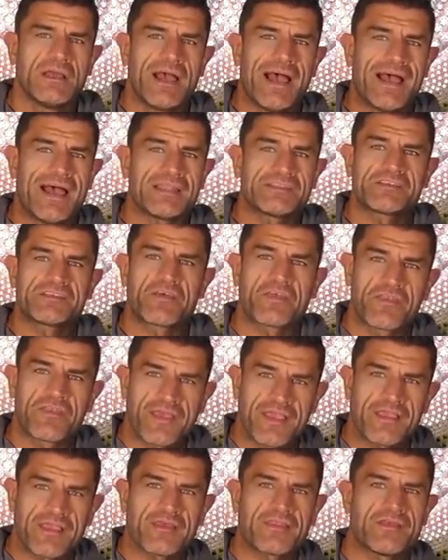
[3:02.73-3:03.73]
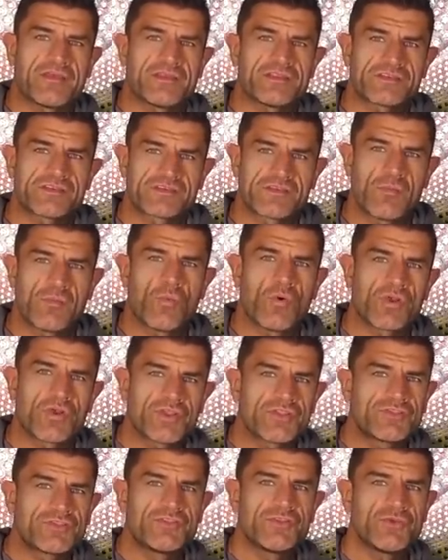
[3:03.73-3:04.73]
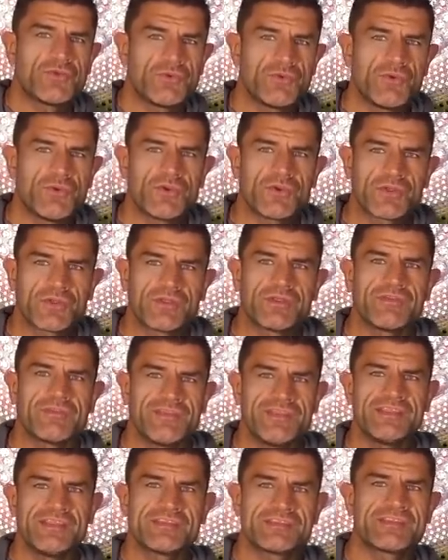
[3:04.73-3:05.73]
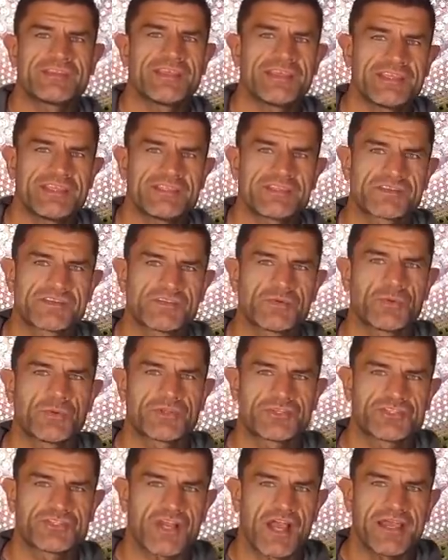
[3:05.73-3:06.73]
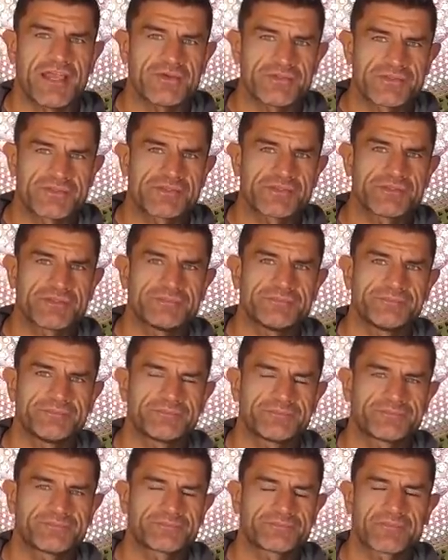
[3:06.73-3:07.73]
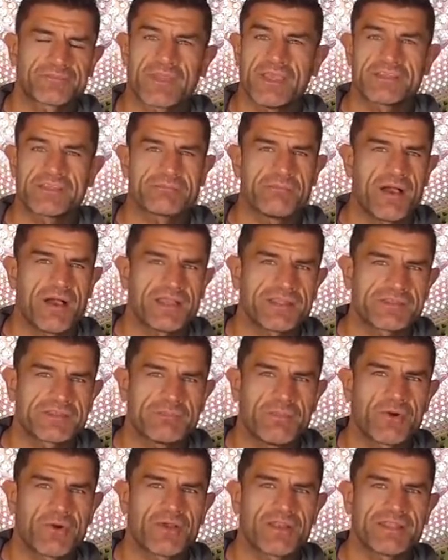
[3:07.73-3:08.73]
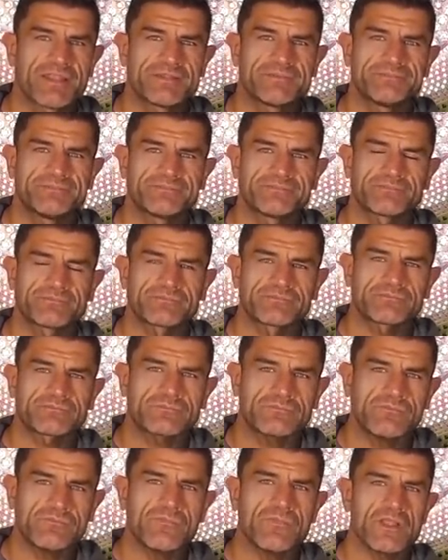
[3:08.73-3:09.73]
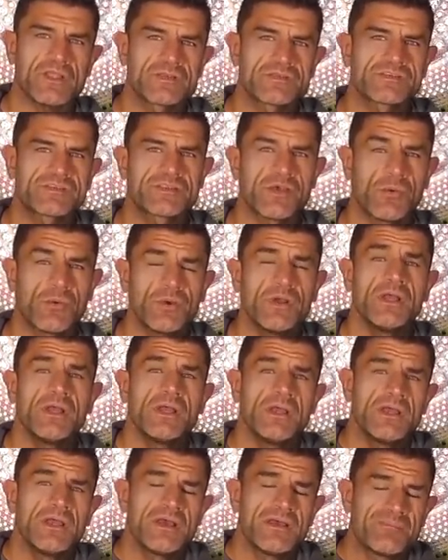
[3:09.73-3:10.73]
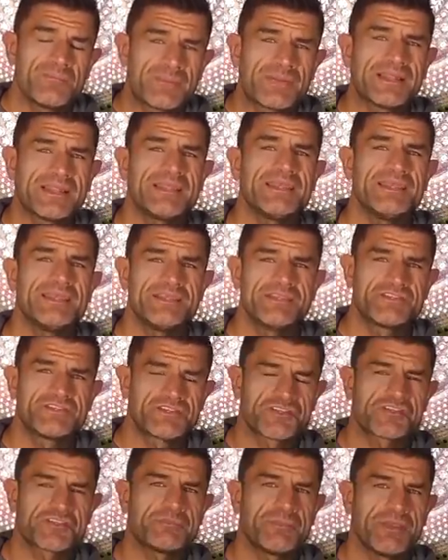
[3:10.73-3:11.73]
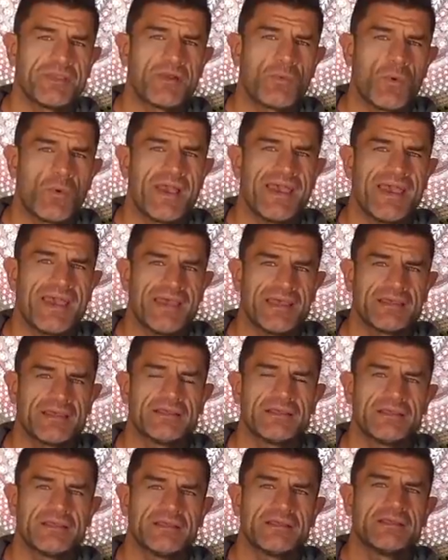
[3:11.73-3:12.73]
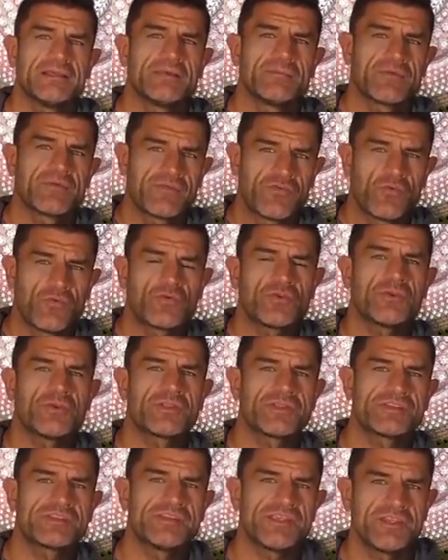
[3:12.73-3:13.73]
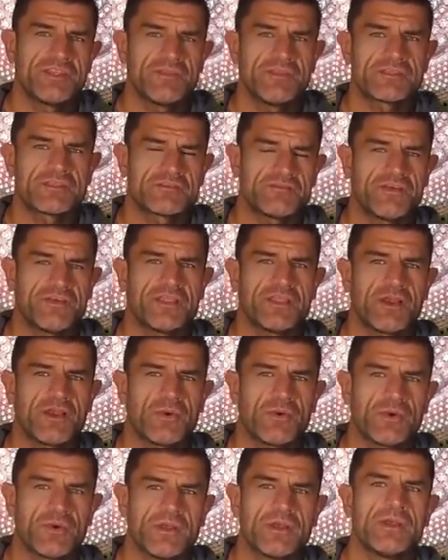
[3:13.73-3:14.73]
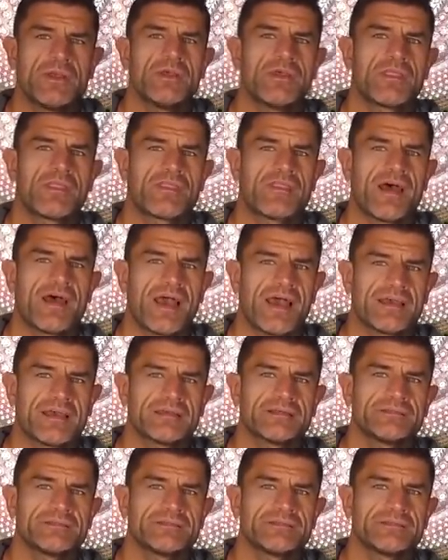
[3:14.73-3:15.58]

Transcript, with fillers: and to think that someone could do these things to a child, it's mind boggling. So please just be aware before you continue this video that